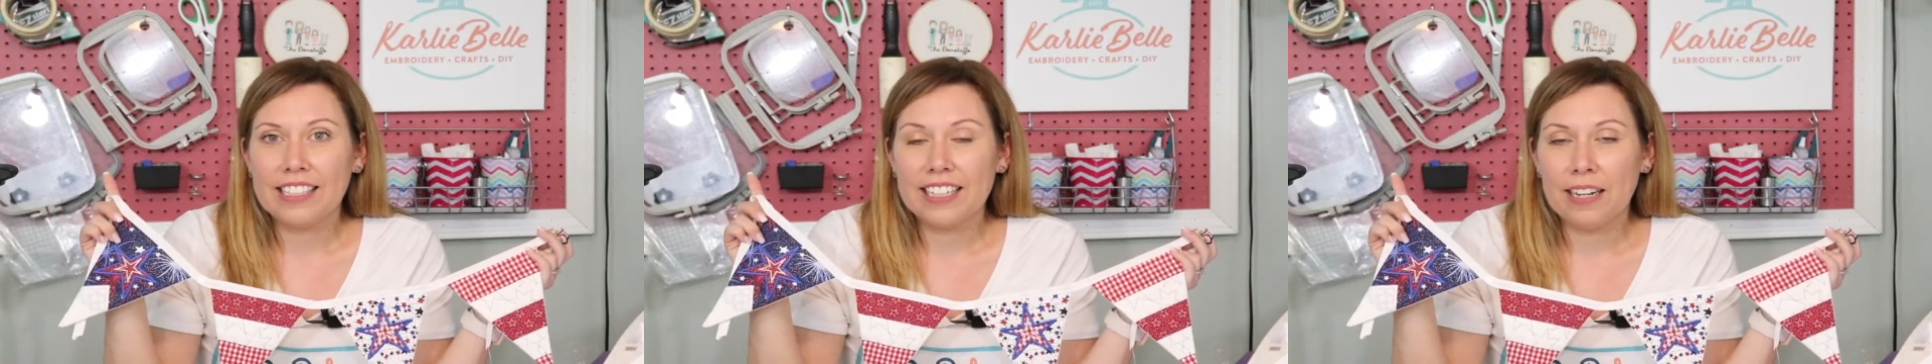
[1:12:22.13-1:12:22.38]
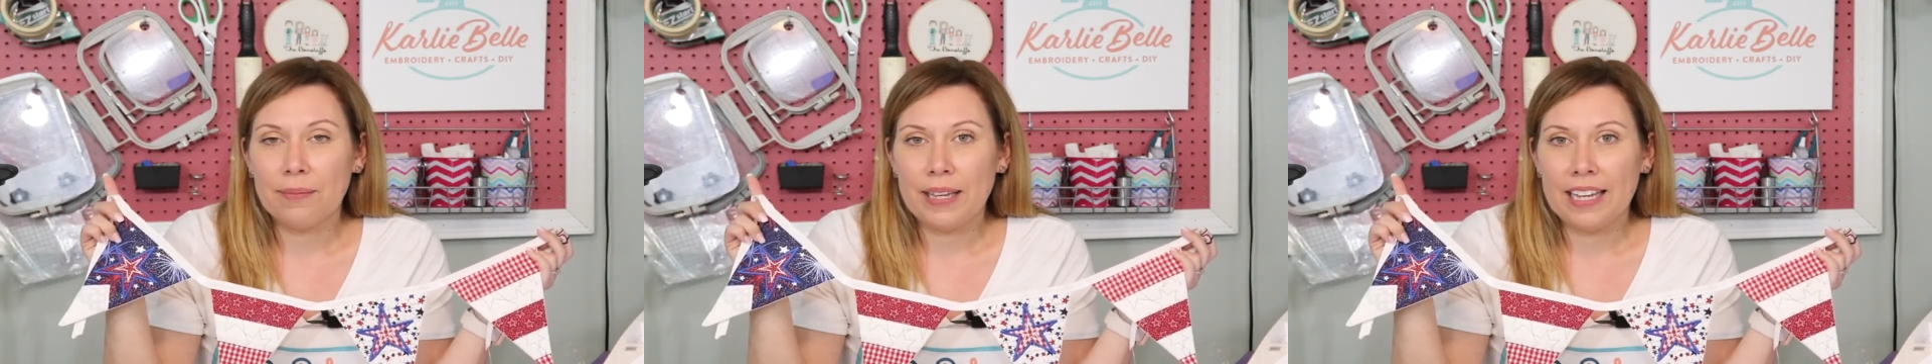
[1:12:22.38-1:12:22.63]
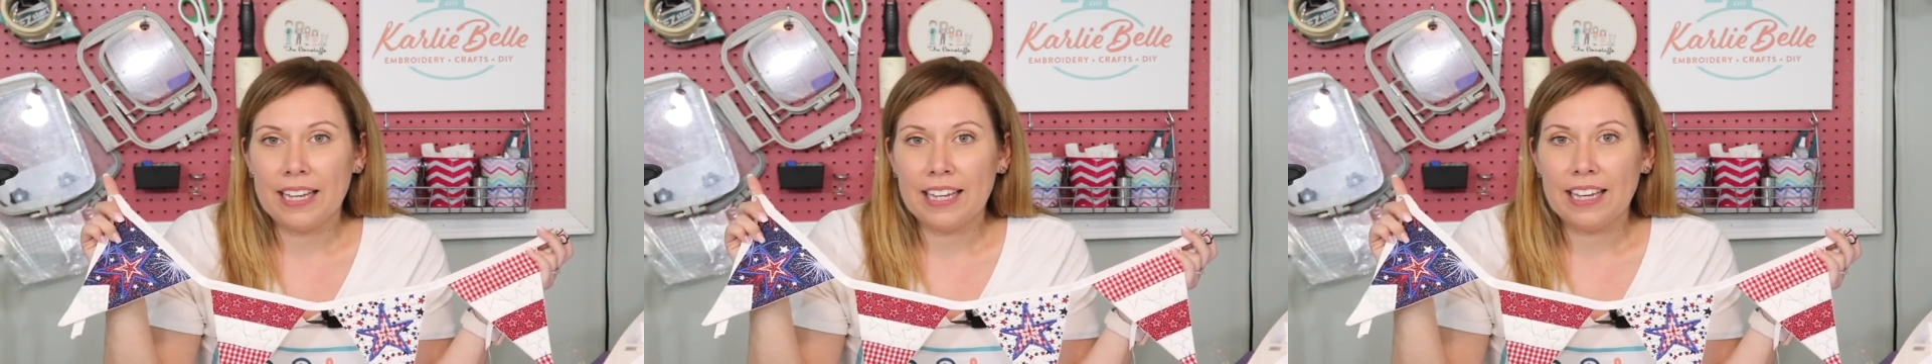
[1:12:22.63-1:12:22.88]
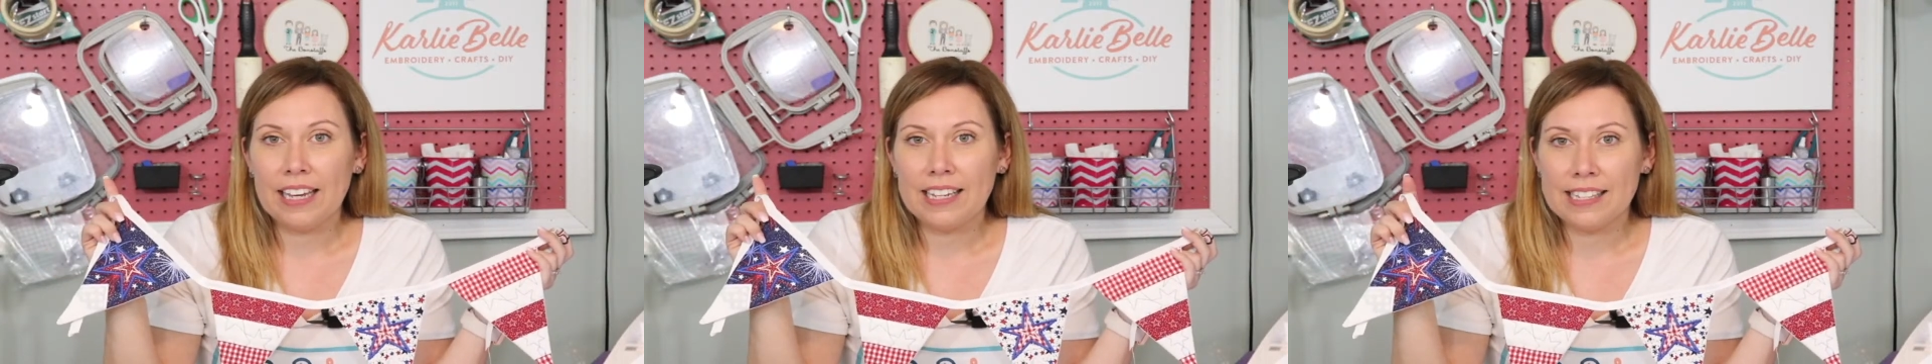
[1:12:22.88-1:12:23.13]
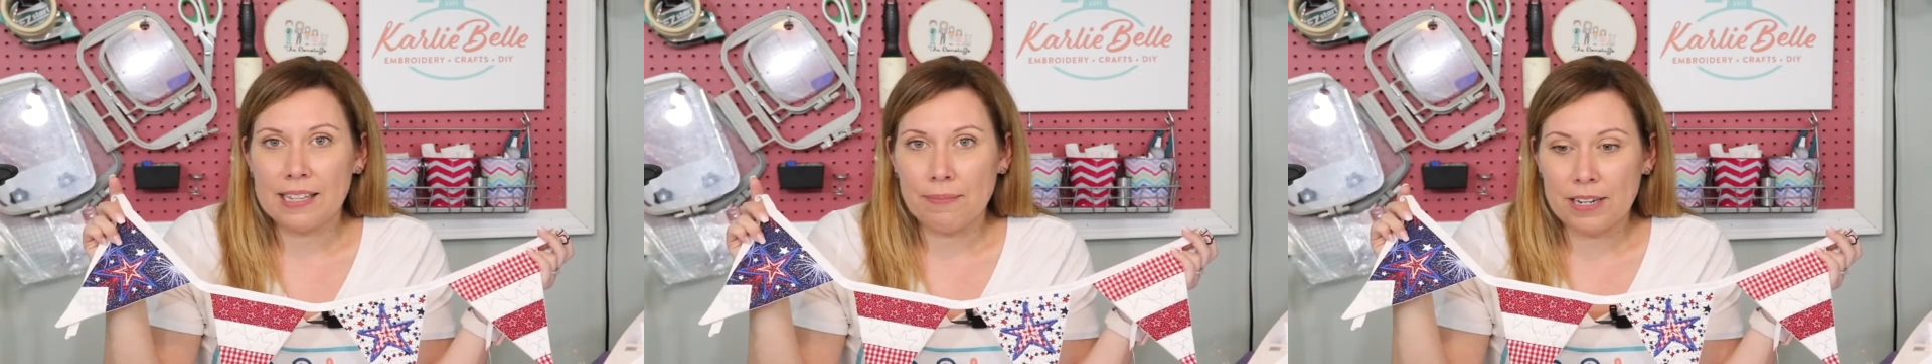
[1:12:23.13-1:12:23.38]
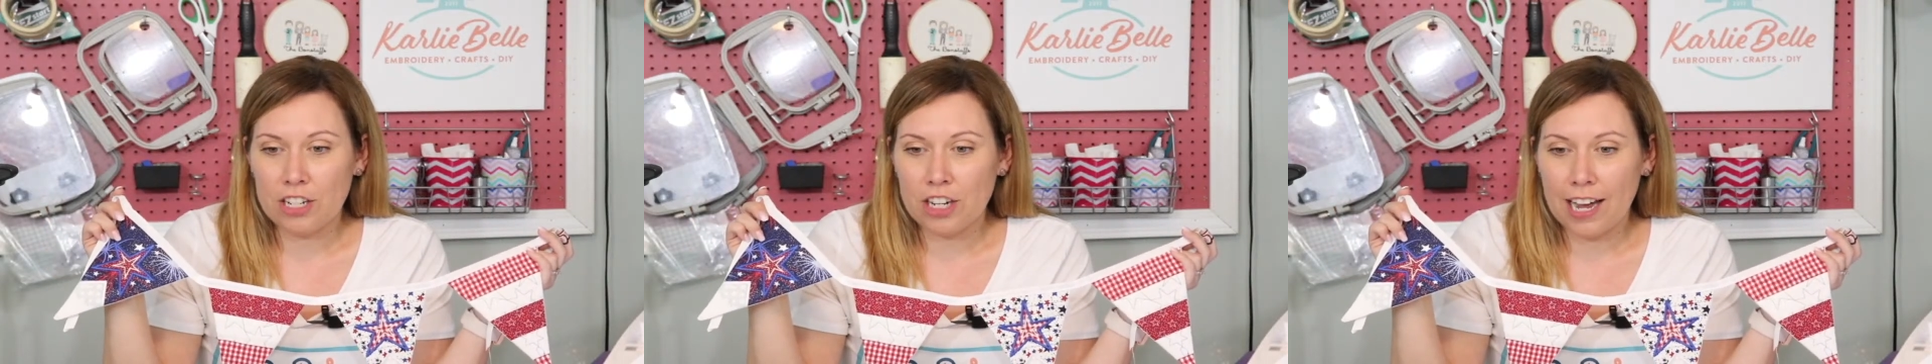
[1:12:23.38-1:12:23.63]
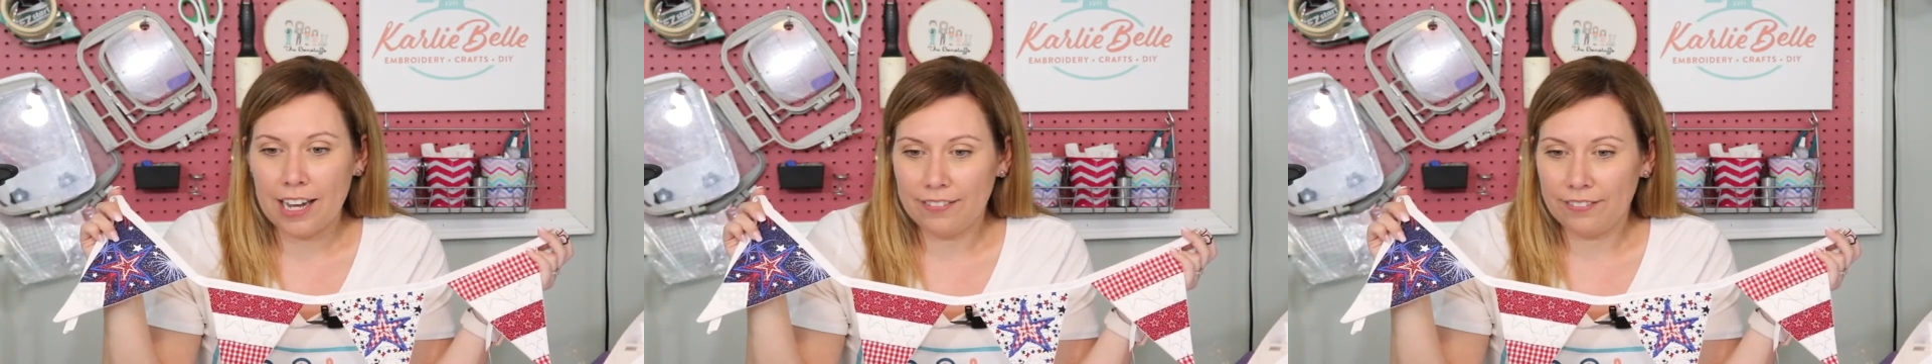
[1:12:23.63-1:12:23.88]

going to be a sip and chat.